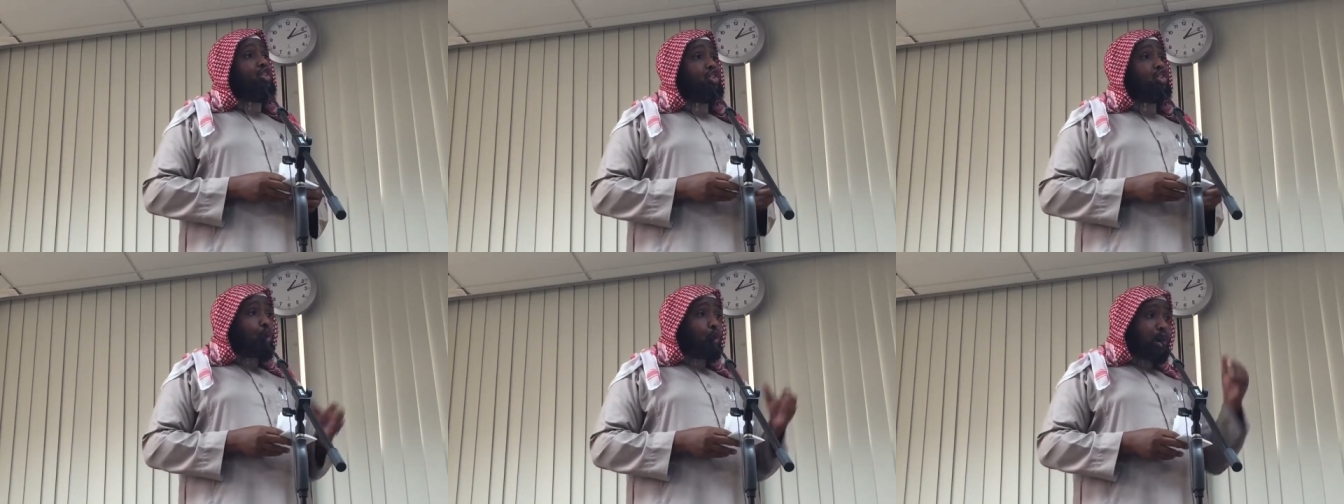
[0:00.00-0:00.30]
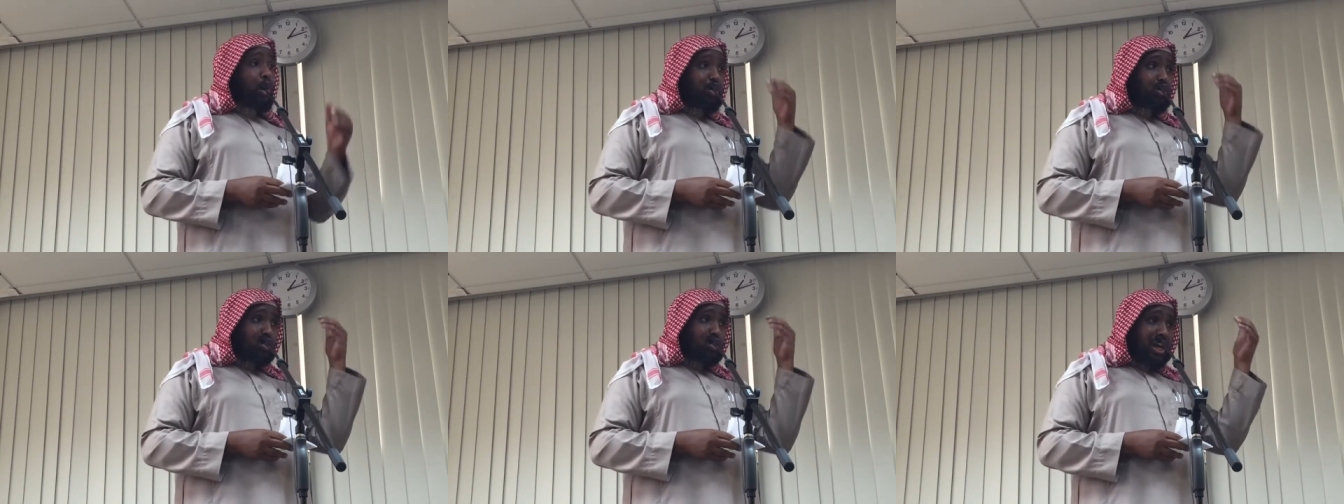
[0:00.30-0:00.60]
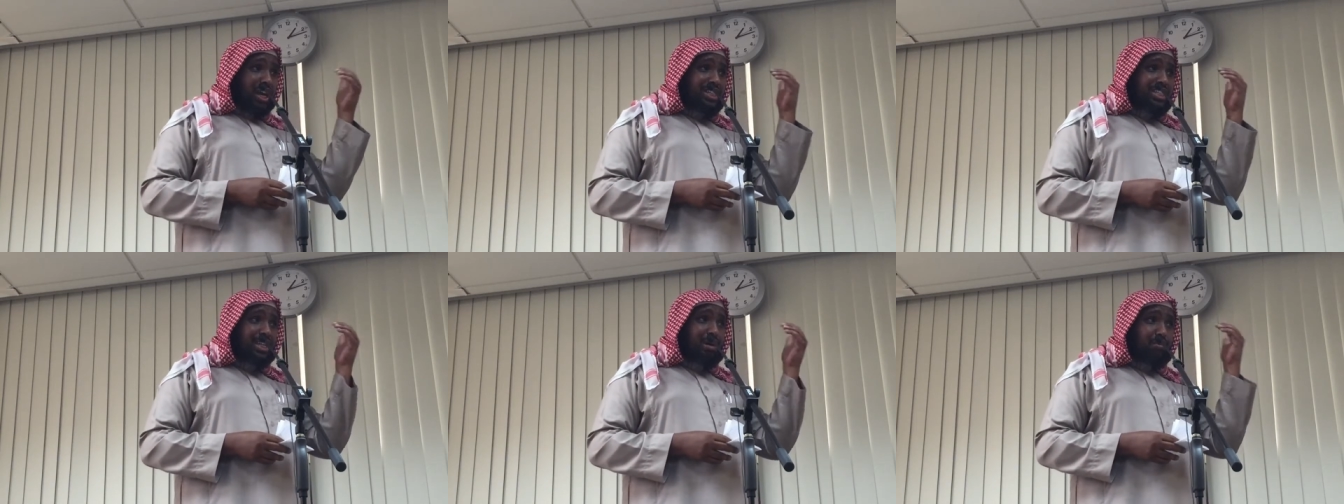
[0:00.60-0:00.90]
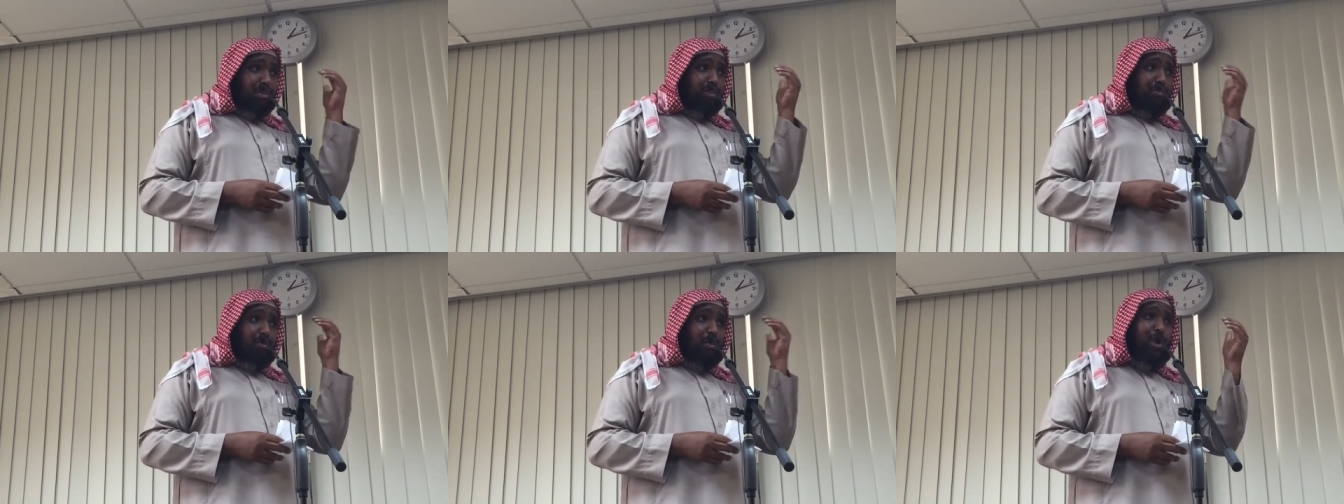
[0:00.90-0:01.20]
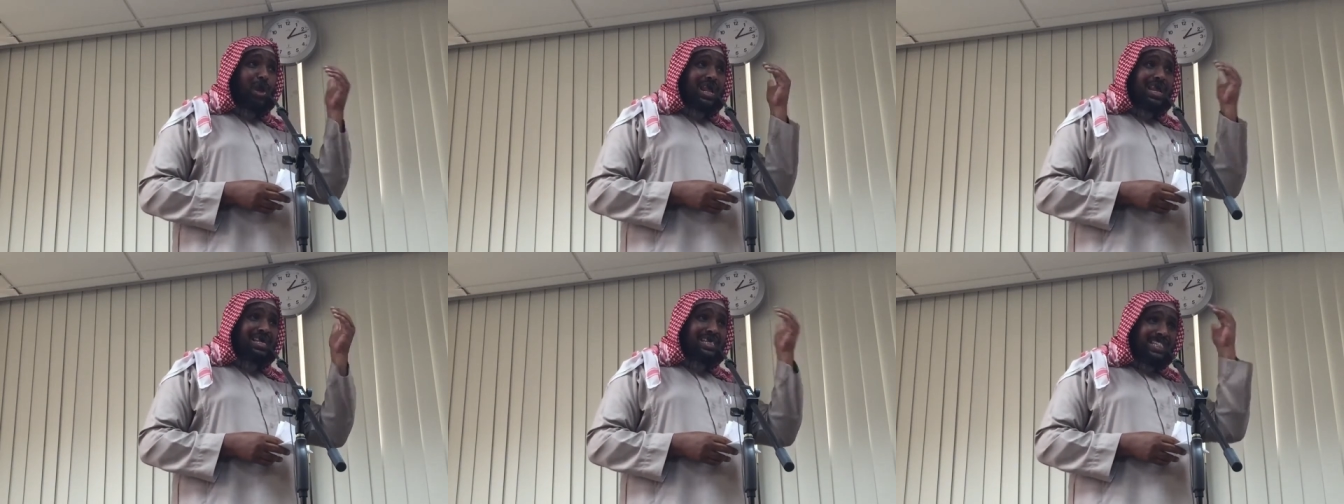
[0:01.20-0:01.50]
doing today something
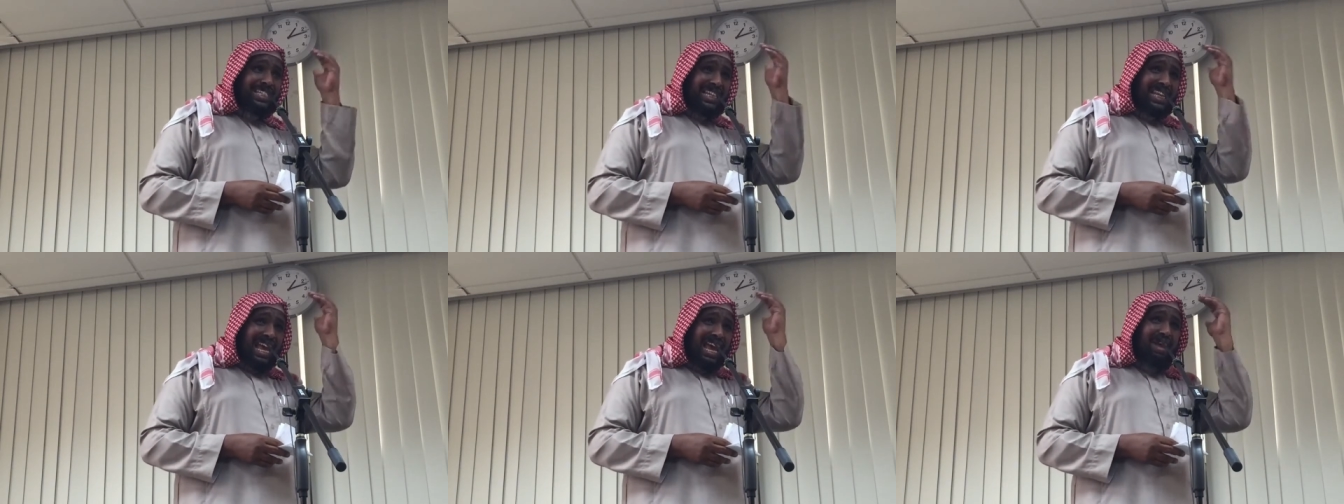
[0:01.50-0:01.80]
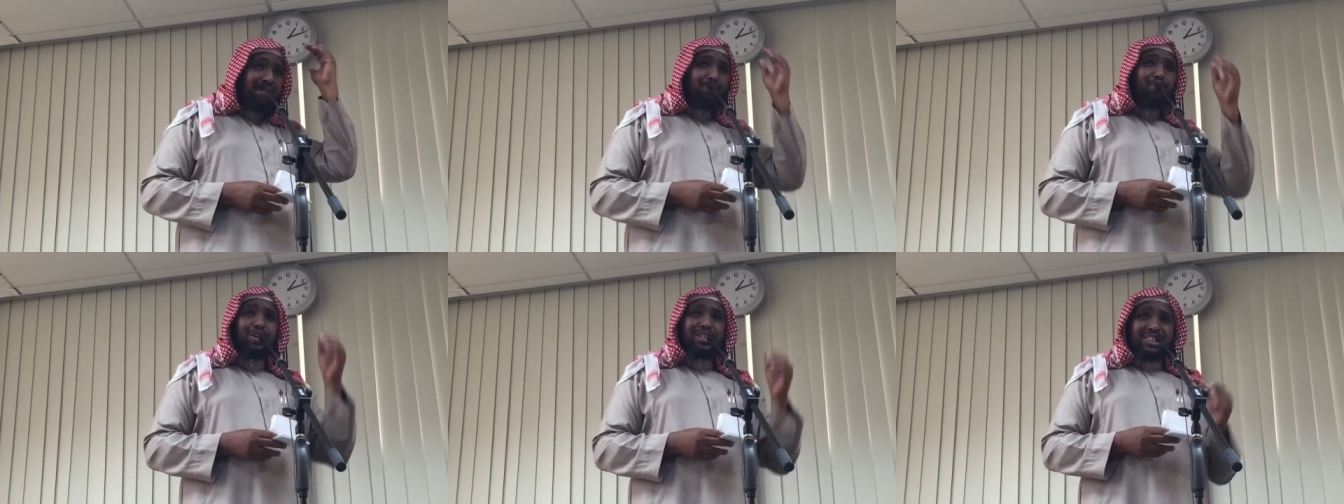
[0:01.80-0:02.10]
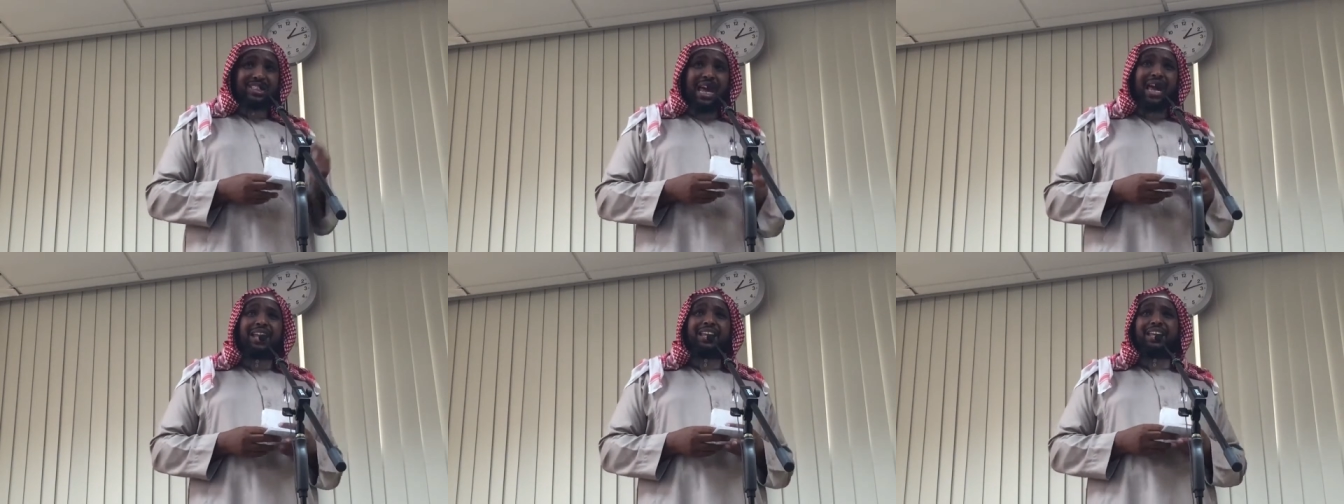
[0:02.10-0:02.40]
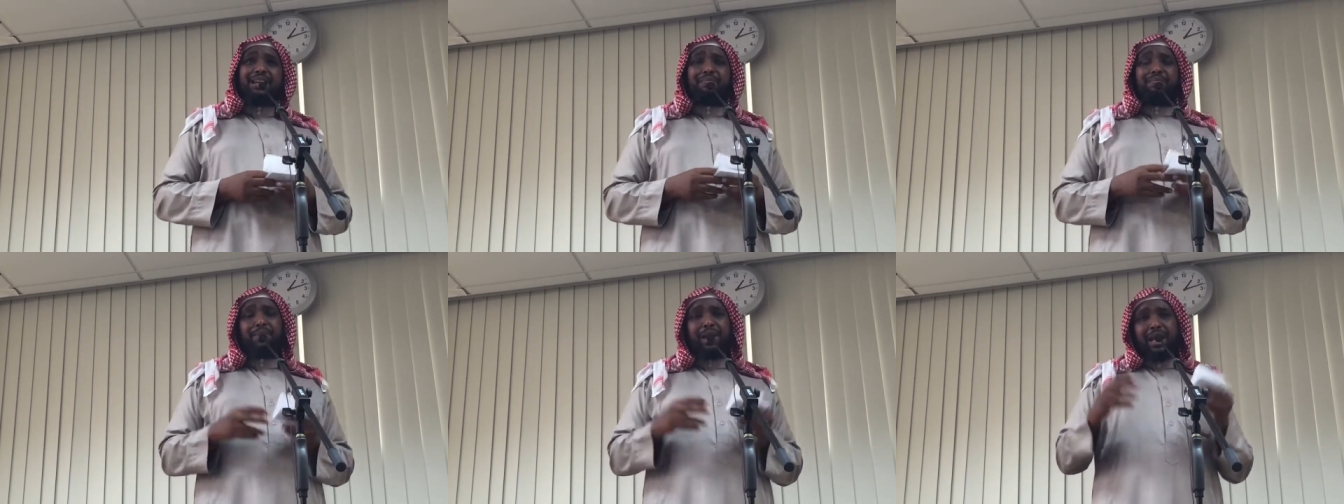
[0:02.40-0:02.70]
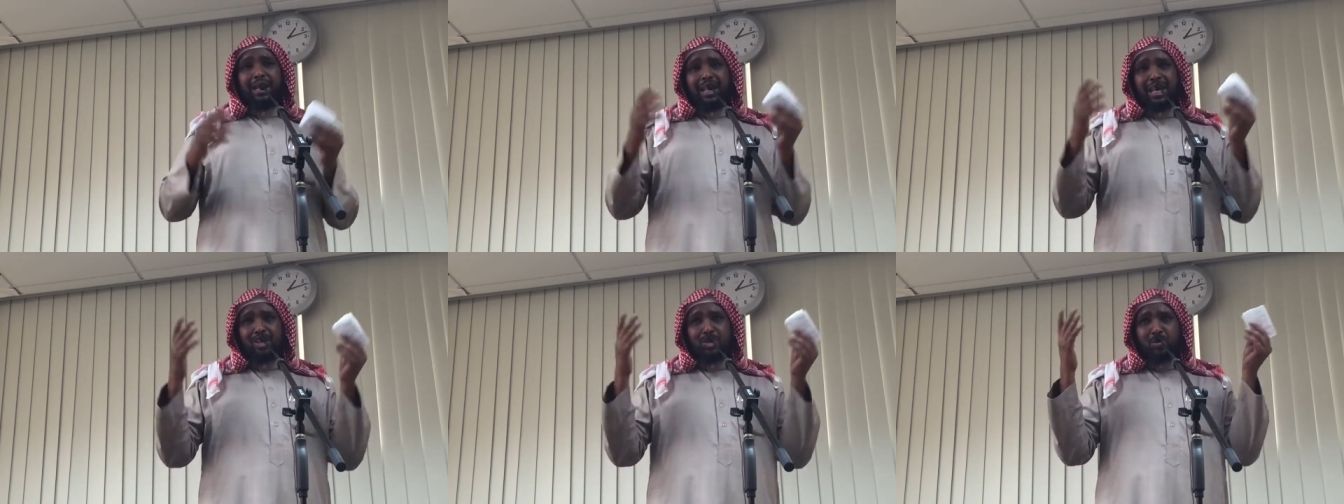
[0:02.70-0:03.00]
for Islam, standing,
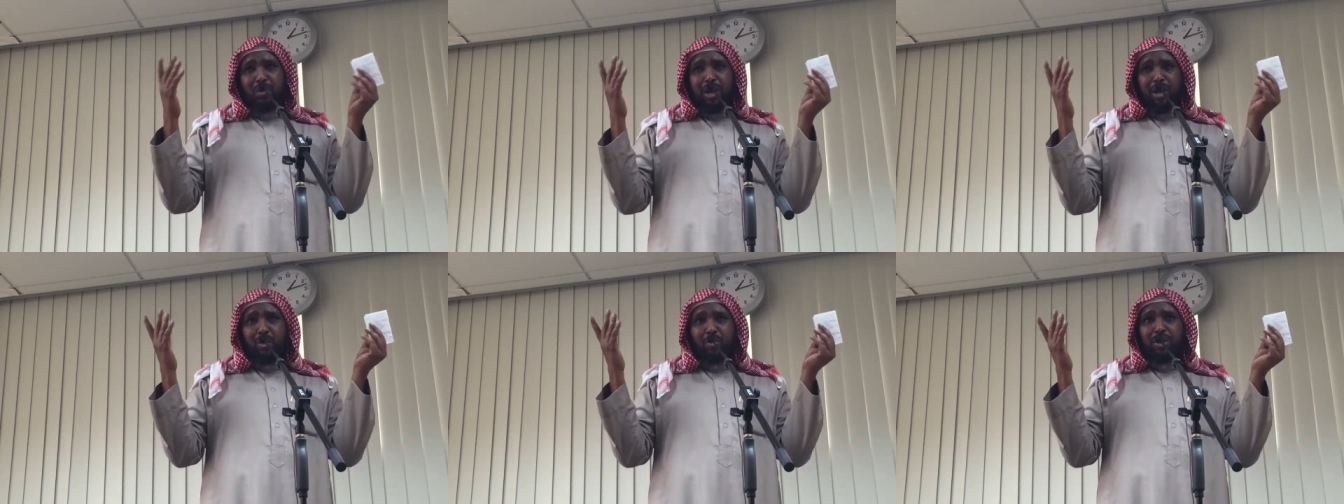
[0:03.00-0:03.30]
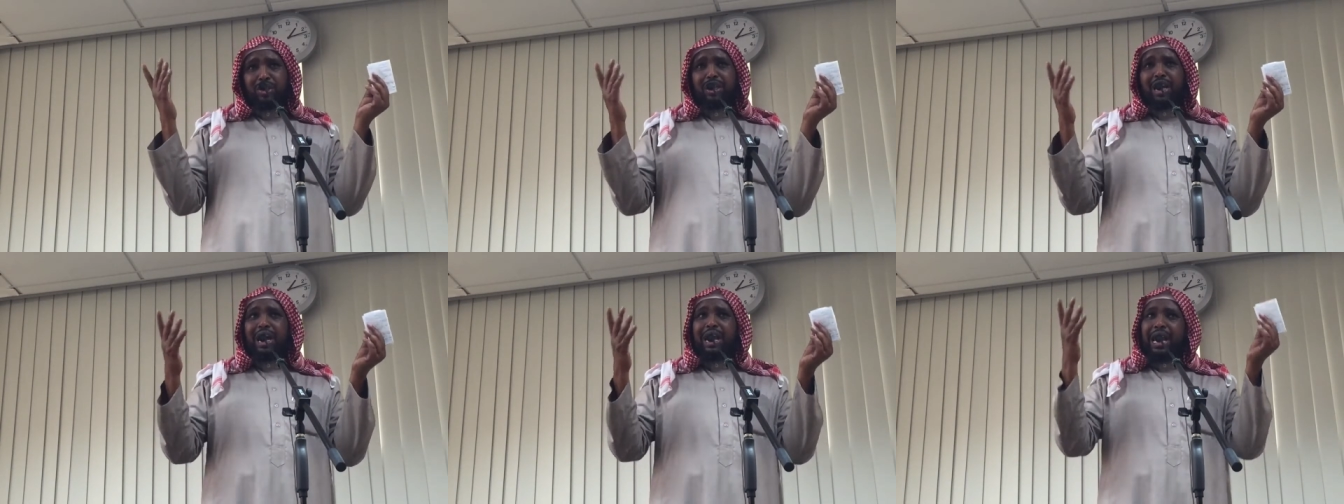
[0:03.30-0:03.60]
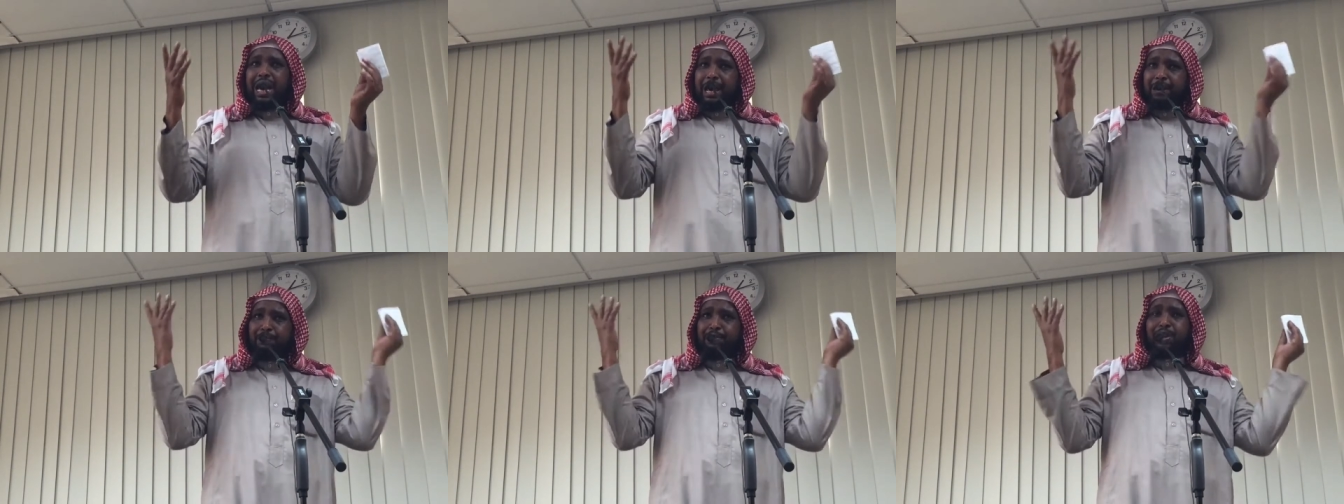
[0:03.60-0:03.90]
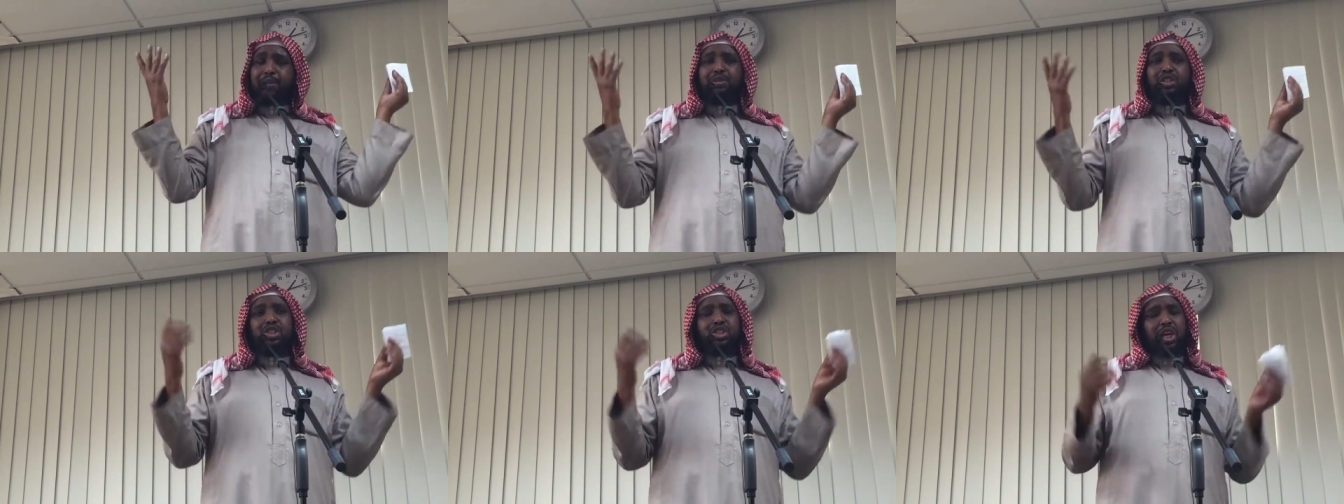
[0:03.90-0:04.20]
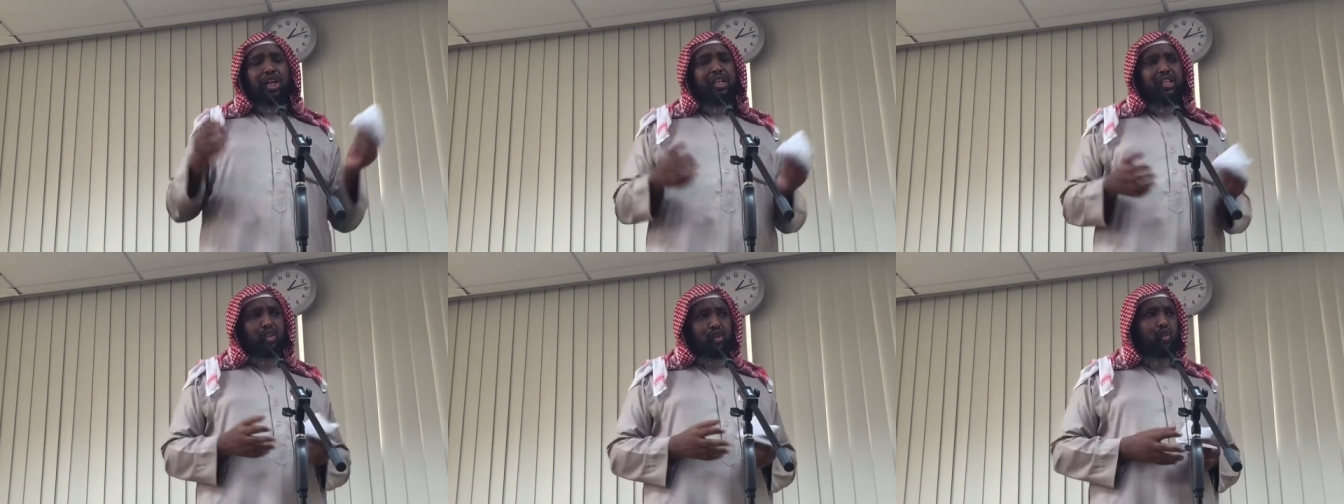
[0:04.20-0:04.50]
may Allah subhanahu wa ta'ala help them,
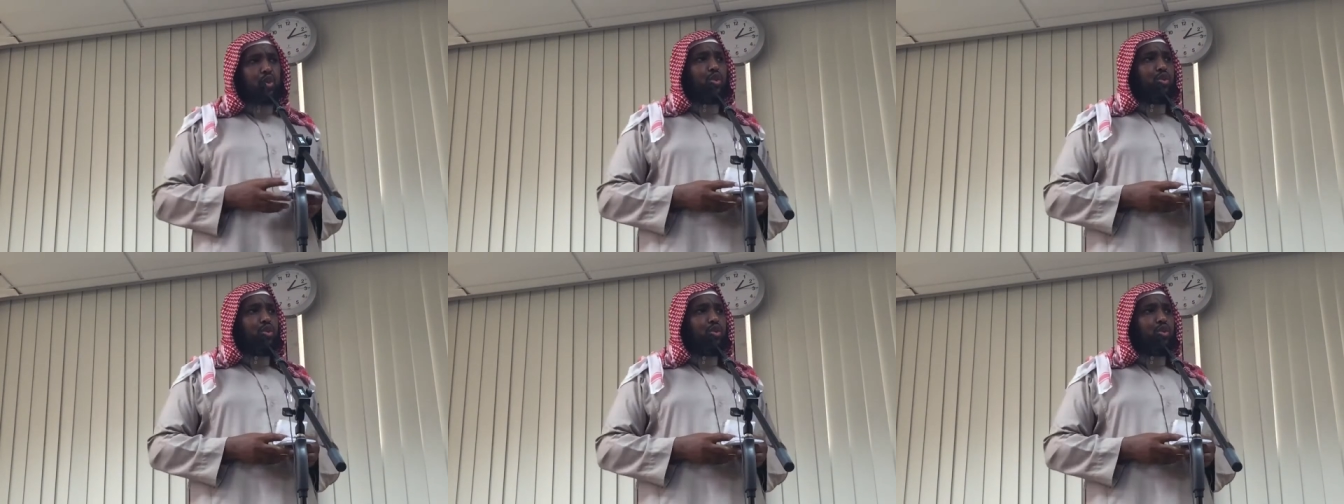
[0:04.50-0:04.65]
inshallah,